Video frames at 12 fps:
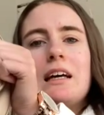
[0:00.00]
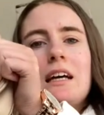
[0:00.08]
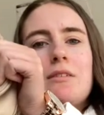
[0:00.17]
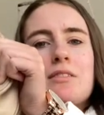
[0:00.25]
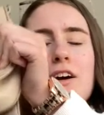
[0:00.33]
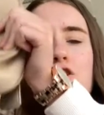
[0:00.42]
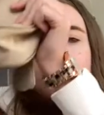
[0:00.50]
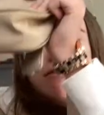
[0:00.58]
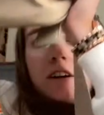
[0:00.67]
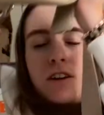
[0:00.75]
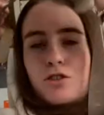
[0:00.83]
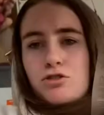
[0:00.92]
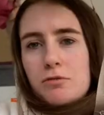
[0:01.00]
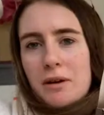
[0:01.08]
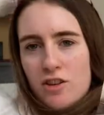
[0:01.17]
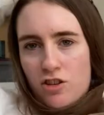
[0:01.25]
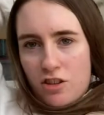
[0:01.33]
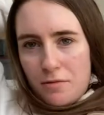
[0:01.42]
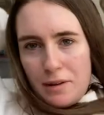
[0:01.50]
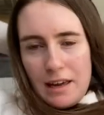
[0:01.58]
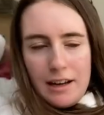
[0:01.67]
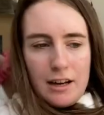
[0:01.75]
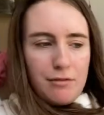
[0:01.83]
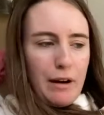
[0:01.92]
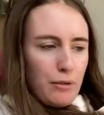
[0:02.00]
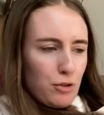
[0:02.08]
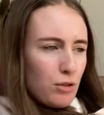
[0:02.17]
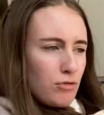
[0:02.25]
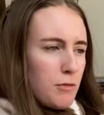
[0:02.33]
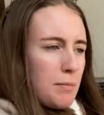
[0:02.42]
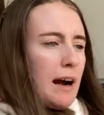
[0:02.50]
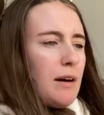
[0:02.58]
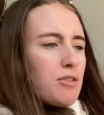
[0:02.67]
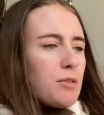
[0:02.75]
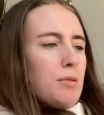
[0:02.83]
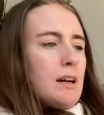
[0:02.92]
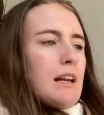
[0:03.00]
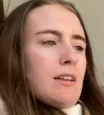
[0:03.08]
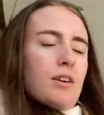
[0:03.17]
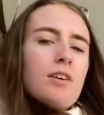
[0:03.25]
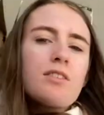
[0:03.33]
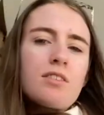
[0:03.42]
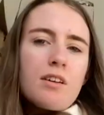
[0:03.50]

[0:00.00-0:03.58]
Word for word: It was actually really good. We managed to make around £100 between us.